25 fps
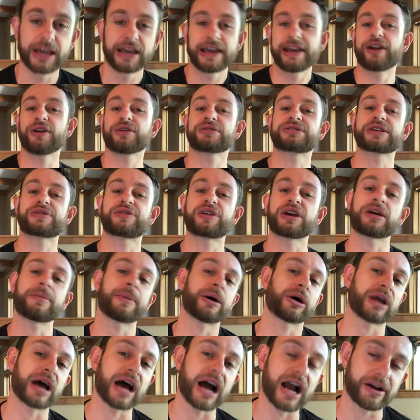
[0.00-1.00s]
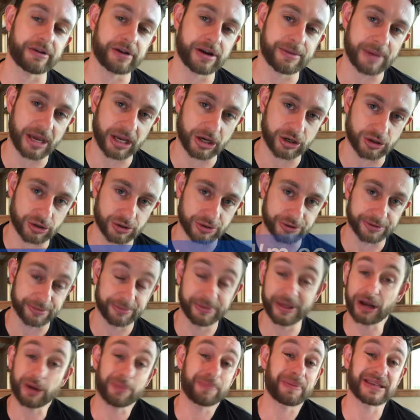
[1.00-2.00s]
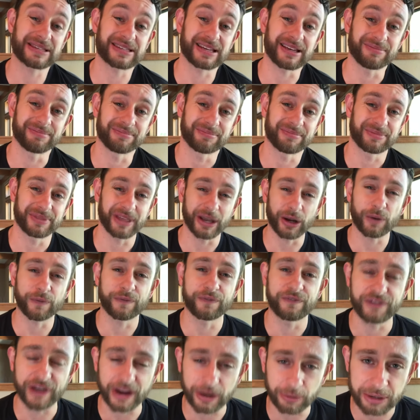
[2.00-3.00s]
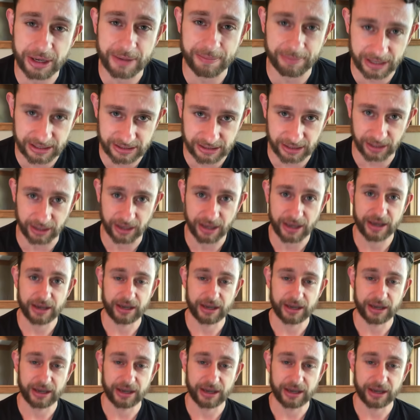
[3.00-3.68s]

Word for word: Here's the thing about hiring managers. They are busy. They are very busy.